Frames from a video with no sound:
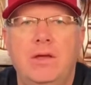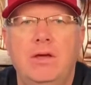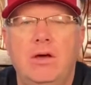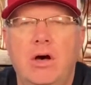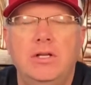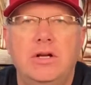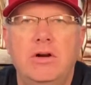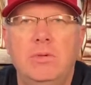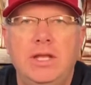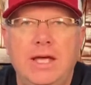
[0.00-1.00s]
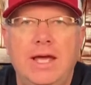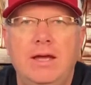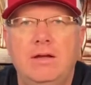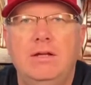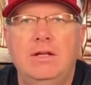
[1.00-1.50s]
on tournament
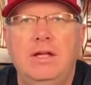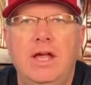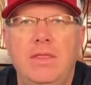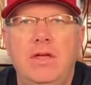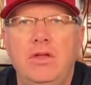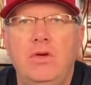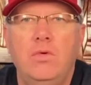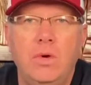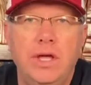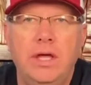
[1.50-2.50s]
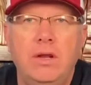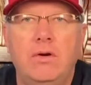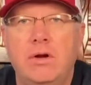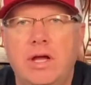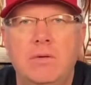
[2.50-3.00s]
day, and then you win
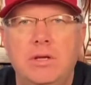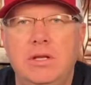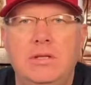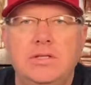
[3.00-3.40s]
or come in,